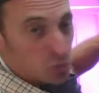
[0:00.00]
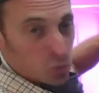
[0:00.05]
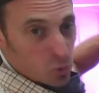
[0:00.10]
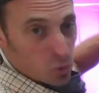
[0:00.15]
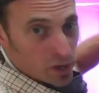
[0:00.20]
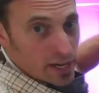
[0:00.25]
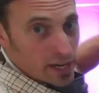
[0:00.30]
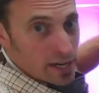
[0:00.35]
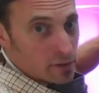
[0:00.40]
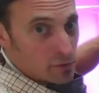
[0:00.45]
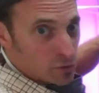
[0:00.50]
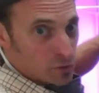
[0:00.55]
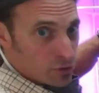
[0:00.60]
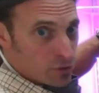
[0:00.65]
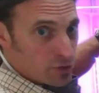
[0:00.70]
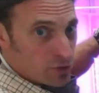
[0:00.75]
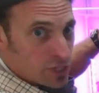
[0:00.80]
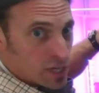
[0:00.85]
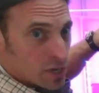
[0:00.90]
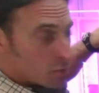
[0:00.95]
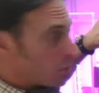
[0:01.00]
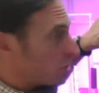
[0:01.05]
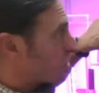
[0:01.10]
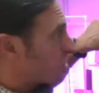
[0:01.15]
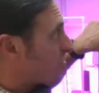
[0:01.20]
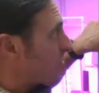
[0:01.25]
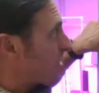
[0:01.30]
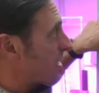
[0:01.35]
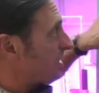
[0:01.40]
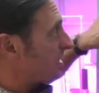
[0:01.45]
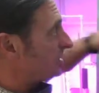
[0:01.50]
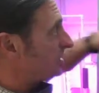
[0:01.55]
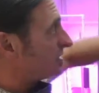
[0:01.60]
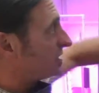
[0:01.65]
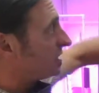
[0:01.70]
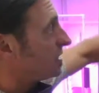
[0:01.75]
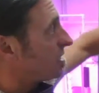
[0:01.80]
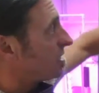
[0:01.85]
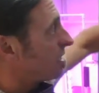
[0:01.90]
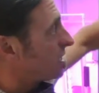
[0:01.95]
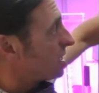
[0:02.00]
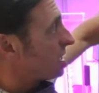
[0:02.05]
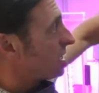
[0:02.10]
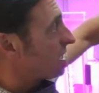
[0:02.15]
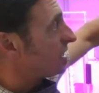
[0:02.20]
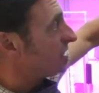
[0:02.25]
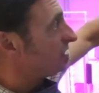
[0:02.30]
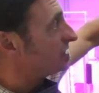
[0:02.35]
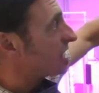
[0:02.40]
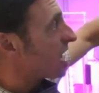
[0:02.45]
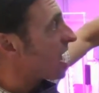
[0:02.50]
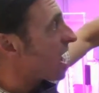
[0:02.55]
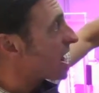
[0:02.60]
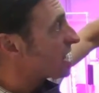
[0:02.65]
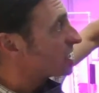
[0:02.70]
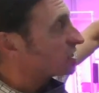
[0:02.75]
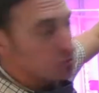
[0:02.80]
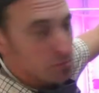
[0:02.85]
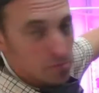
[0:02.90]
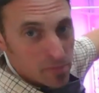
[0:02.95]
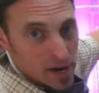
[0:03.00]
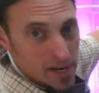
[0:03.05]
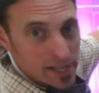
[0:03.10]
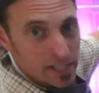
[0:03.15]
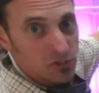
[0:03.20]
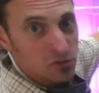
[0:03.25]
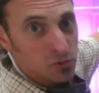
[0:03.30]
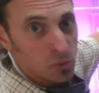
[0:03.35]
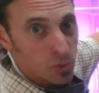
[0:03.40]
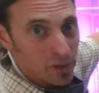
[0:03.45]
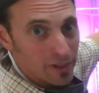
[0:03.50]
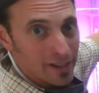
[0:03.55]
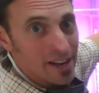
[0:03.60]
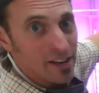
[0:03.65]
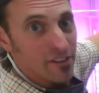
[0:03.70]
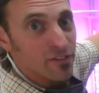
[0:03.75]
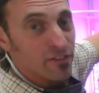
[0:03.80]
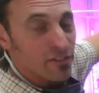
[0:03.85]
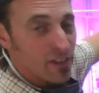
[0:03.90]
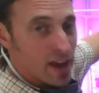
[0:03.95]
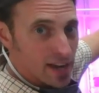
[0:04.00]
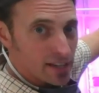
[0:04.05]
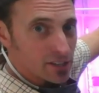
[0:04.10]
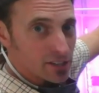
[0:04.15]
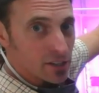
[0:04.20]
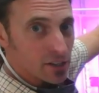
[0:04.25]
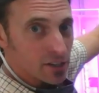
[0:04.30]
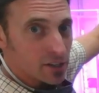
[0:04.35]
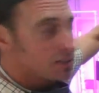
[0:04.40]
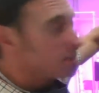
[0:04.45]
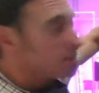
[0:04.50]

1 a root, which means is x minus 1 a factor?